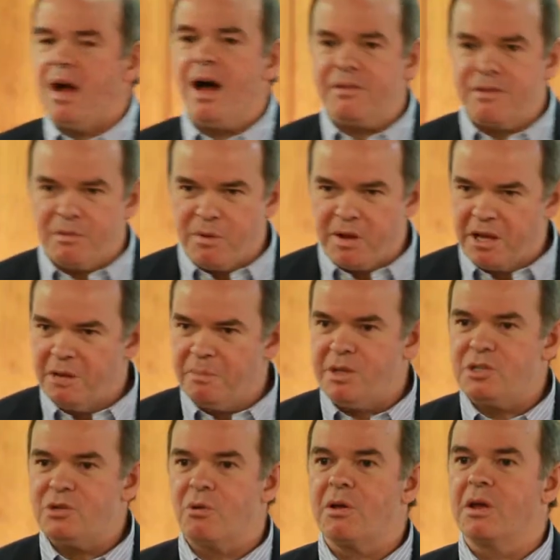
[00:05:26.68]
I think we're going to be
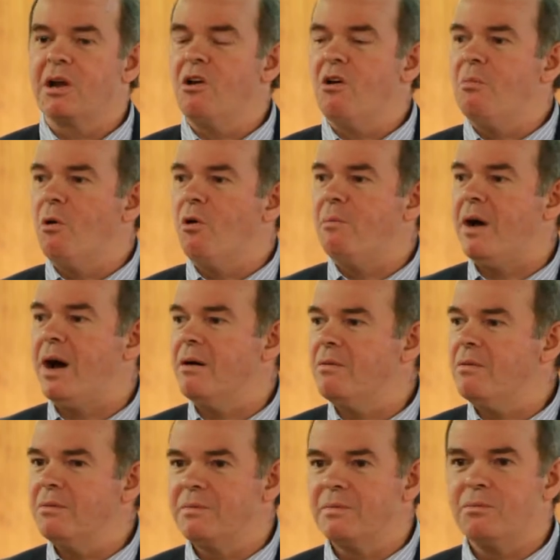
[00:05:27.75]
talking a lot more about
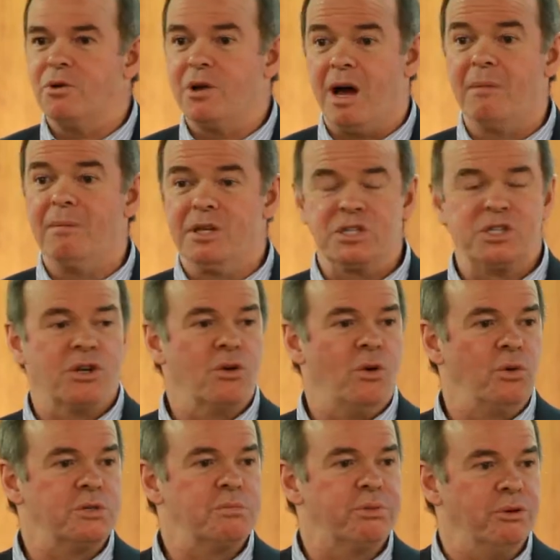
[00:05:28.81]
what our minister
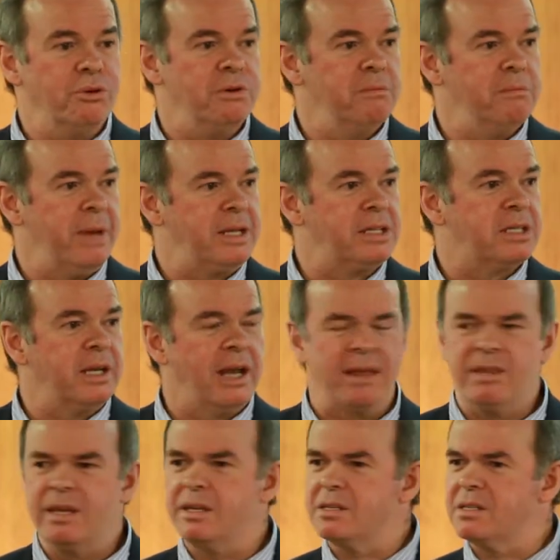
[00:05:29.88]
calls prudent medicine. I
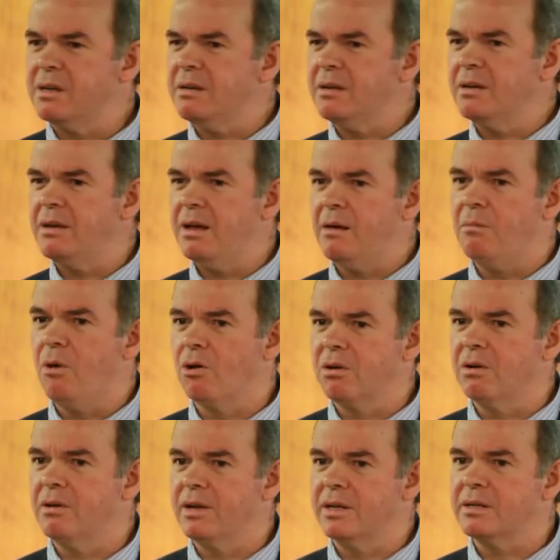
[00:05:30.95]
think it's a, a model
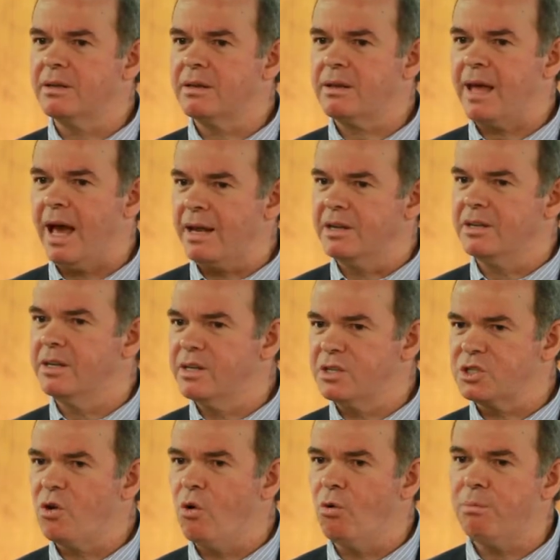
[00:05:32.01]
that Canada
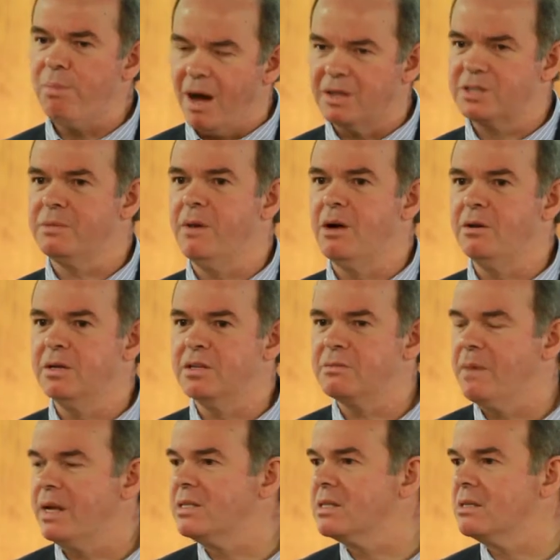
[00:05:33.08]
has called parsimonious
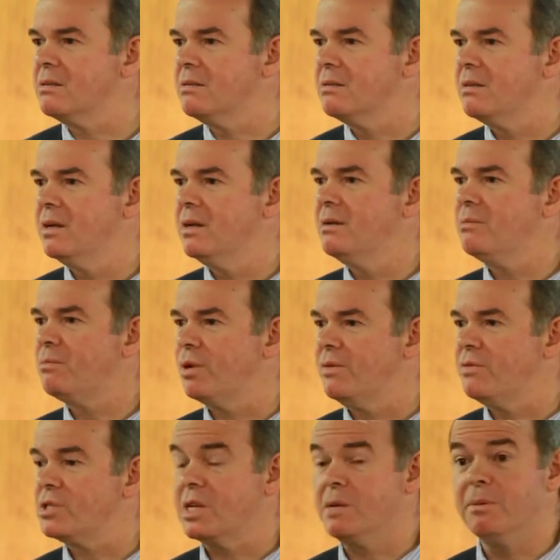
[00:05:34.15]
medicine
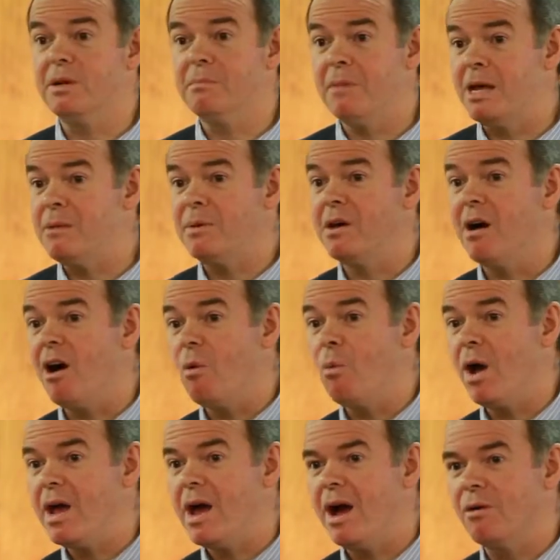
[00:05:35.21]
previously, but it may be our
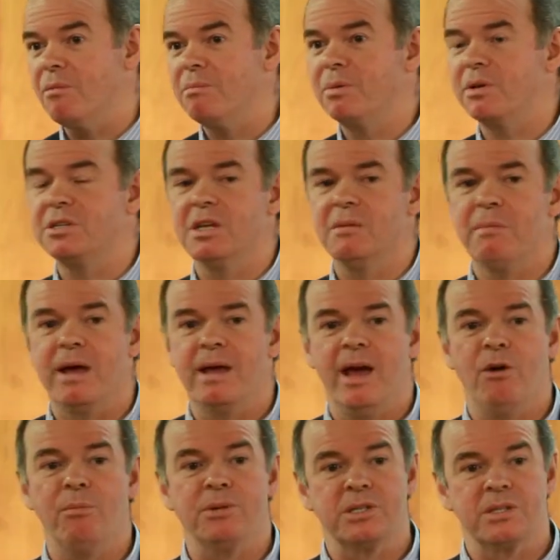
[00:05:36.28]
way out because it may
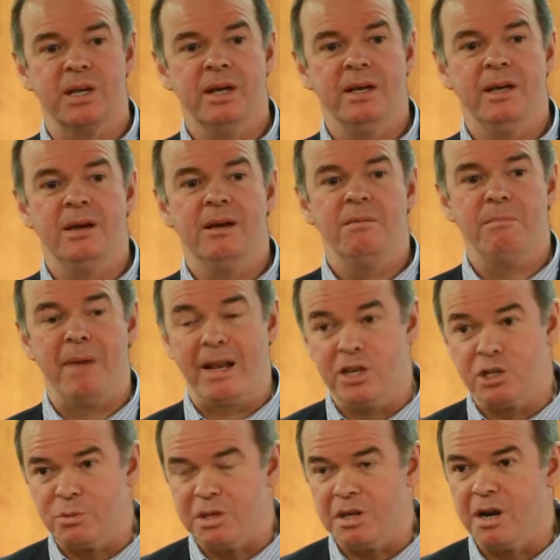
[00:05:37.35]
help us
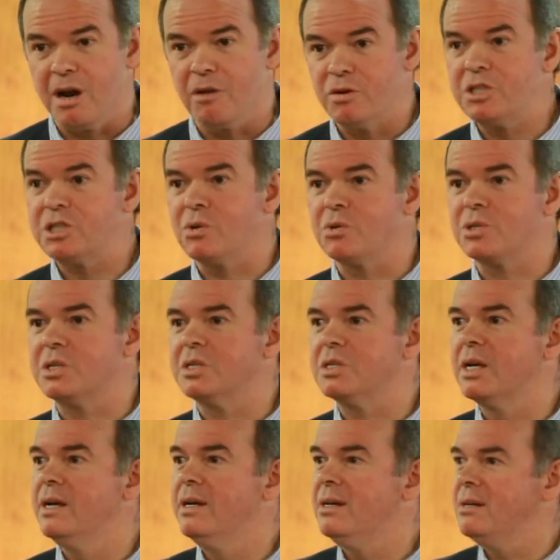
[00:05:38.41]
manage within our
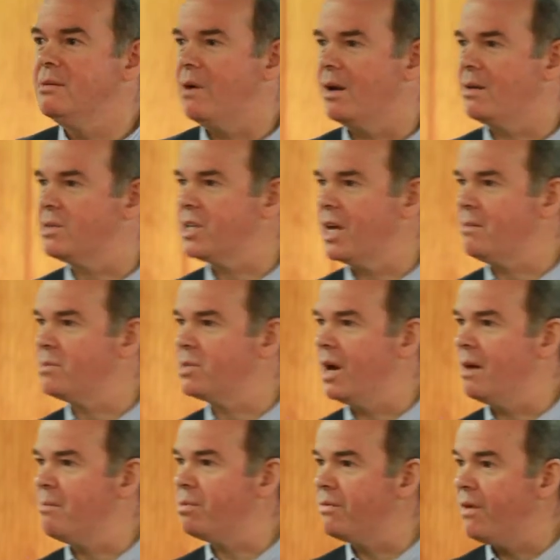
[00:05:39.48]
resources while at the same
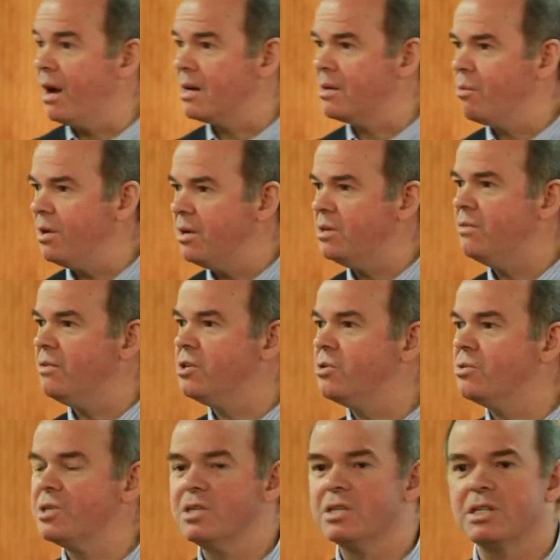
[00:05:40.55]
time providing what
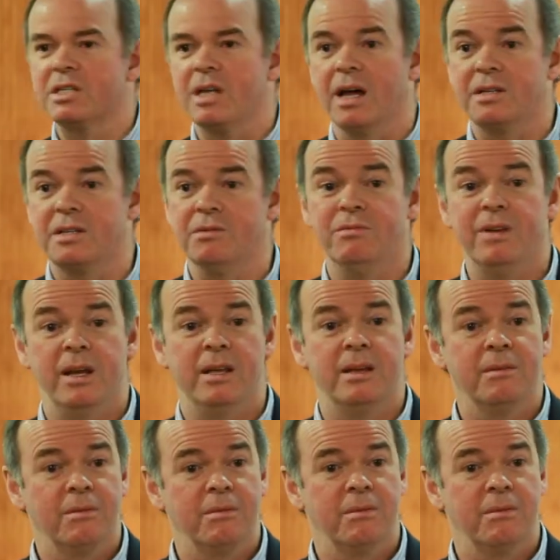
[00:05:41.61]
individuals and society really